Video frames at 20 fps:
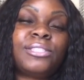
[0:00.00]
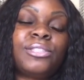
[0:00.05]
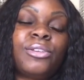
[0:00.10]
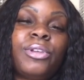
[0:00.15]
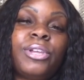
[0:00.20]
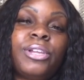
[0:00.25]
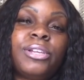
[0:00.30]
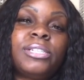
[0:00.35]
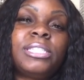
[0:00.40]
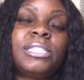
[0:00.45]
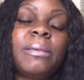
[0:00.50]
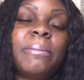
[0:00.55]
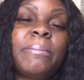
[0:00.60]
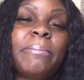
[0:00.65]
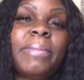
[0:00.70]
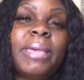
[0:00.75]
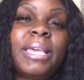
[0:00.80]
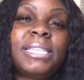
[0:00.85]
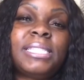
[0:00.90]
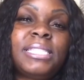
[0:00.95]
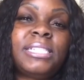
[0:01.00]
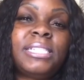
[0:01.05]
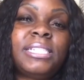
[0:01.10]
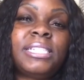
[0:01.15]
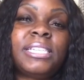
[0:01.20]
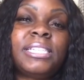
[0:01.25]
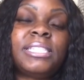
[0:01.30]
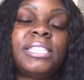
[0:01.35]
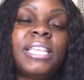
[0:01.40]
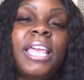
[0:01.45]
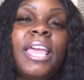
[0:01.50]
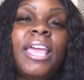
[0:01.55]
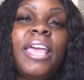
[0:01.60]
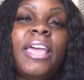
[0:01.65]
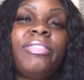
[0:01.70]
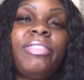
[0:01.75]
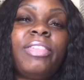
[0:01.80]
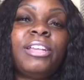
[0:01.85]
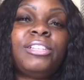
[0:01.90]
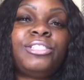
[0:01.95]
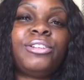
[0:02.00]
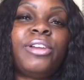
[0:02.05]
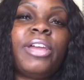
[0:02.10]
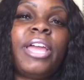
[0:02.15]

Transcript: So here's some messages that your